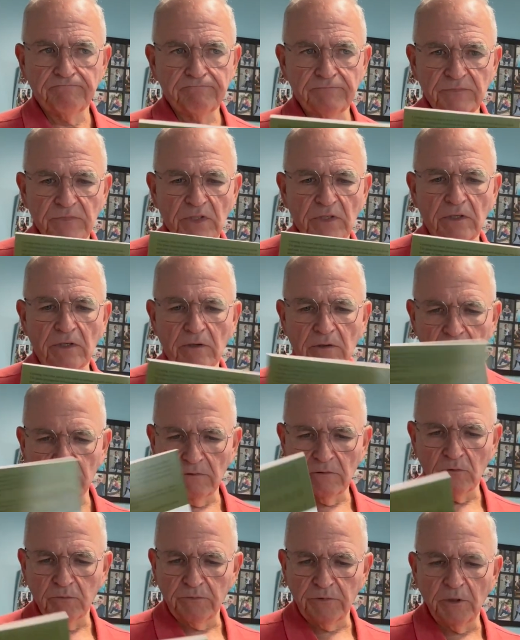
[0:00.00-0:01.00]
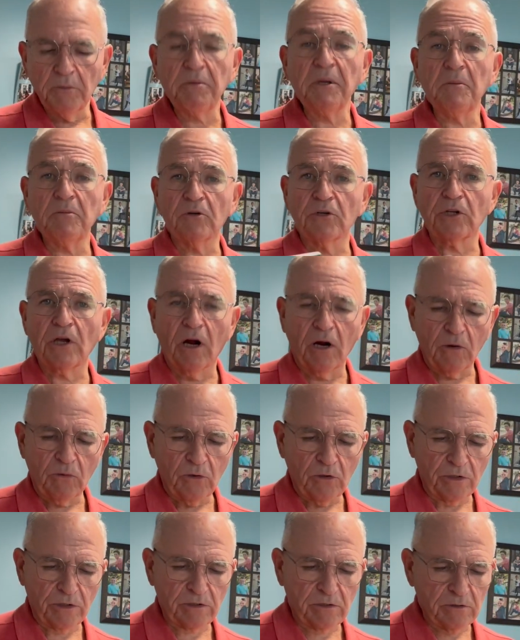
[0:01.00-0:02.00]
the people in the
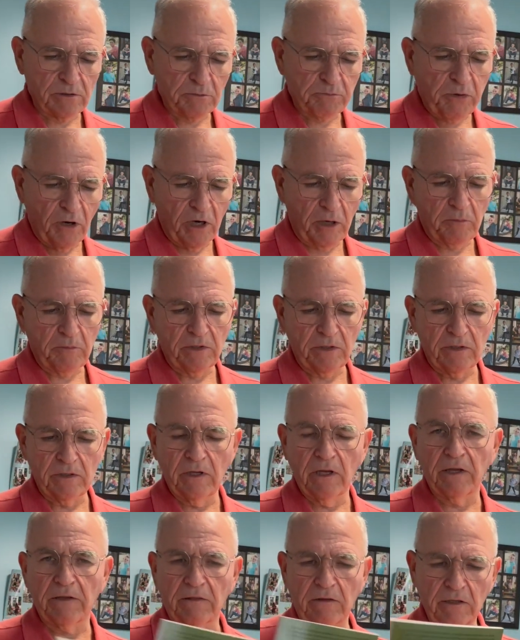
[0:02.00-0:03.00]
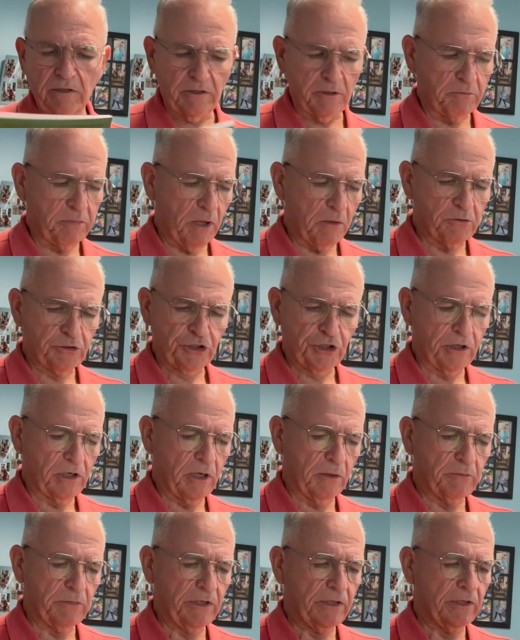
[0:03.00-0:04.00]
artwork department at the publishing
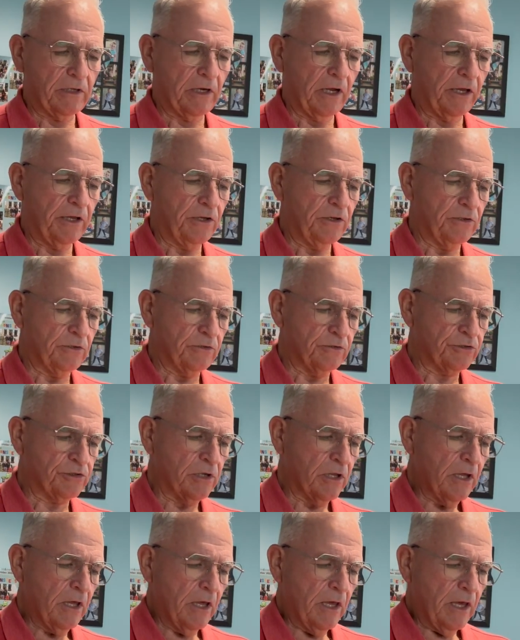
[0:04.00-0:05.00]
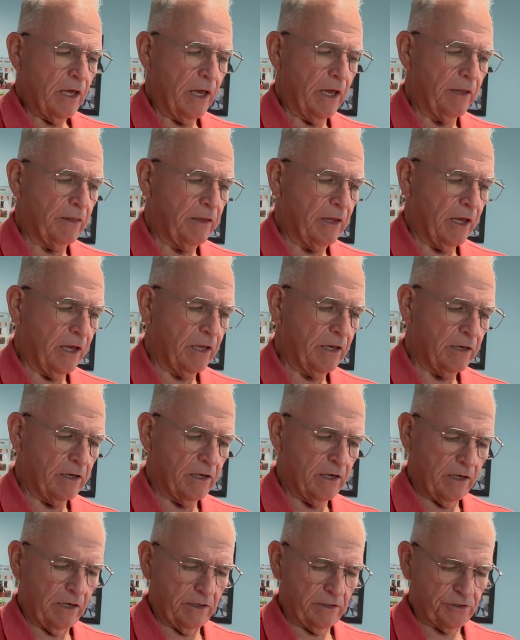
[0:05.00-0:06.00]
company that I used. And then
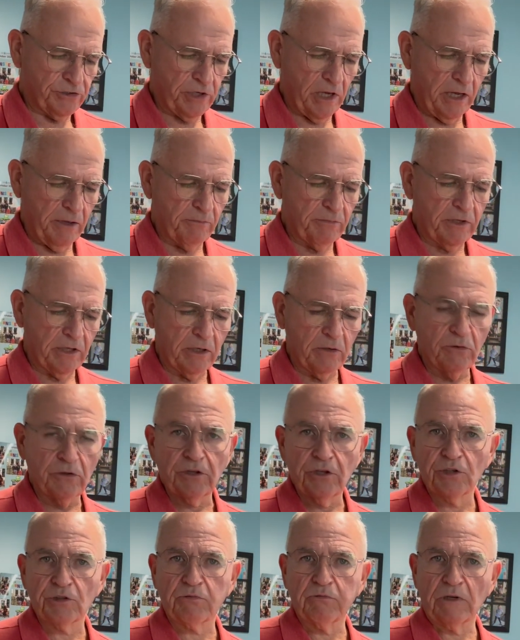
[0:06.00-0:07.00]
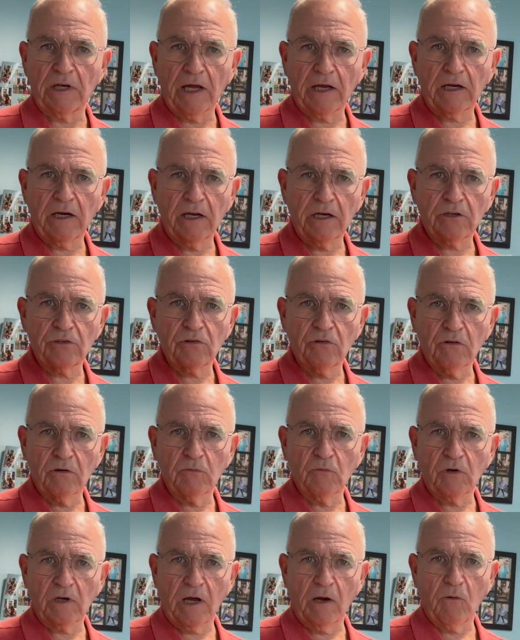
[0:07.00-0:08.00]
same thing with this one. I kind of
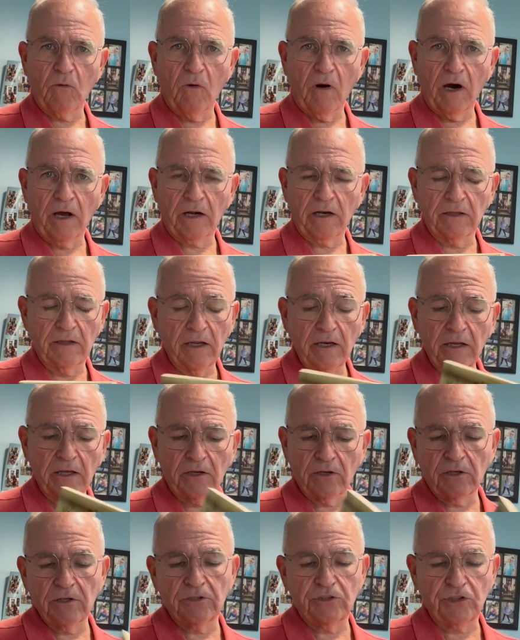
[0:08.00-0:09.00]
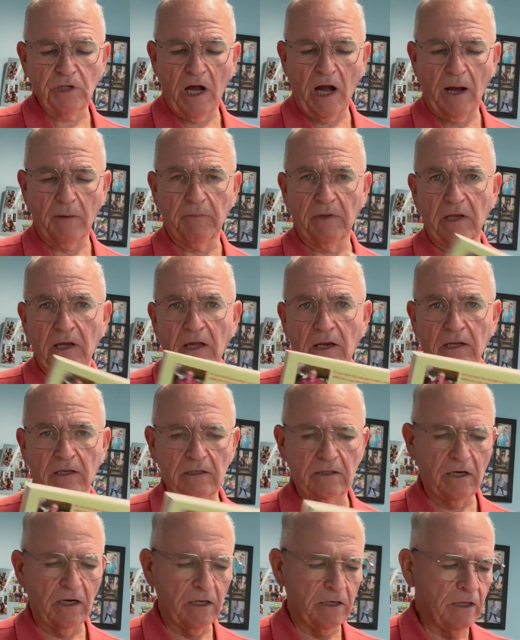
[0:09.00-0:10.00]
told them what I wanted. They did a good job. They got
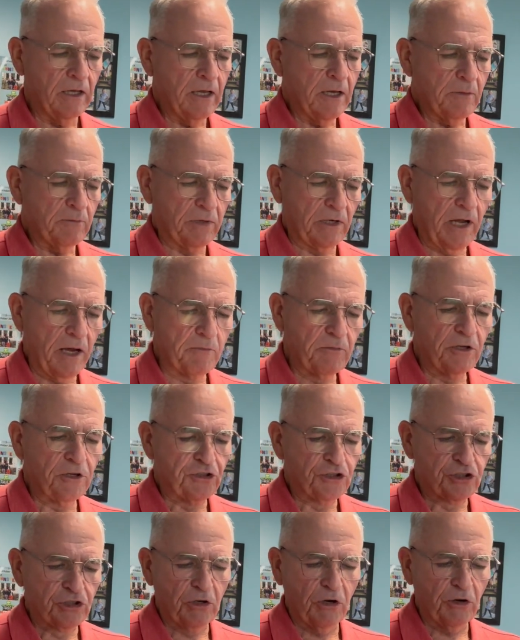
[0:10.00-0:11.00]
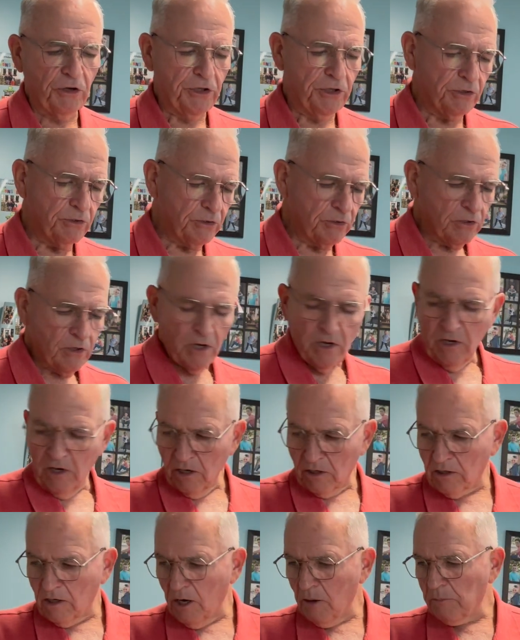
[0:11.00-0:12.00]
it done. But I'm going to show you
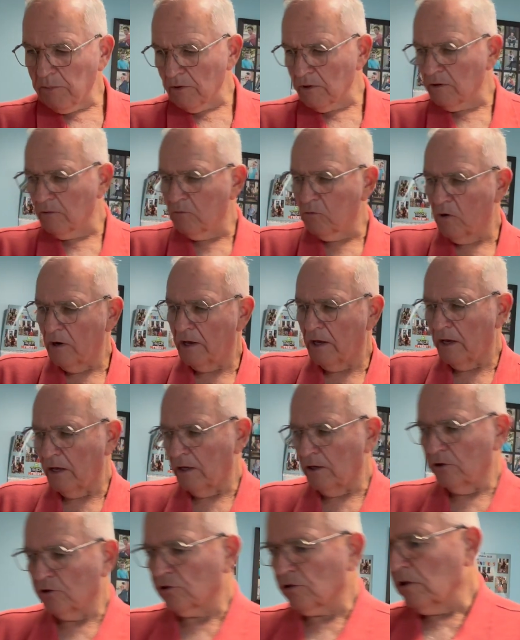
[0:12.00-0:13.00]
a couple of ways